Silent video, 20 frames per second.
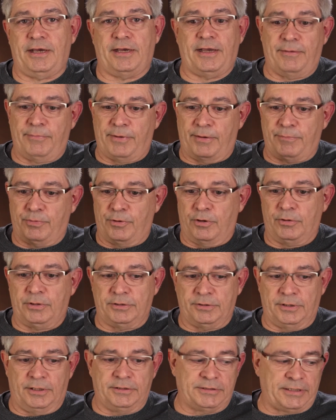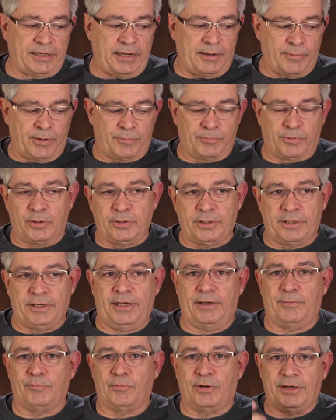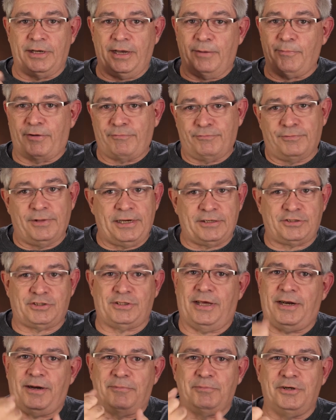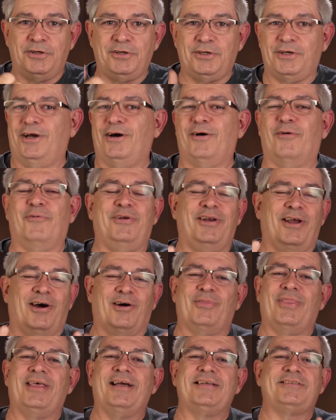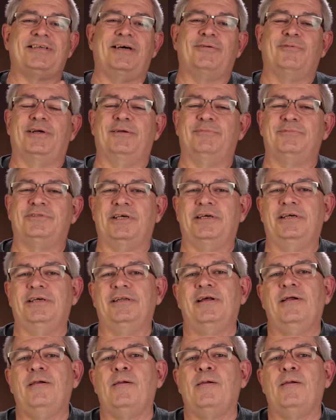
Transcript: I got my broken lens. I got my broken camera. I got my flashlight. I'm good to go. No, that's not what I'm saying.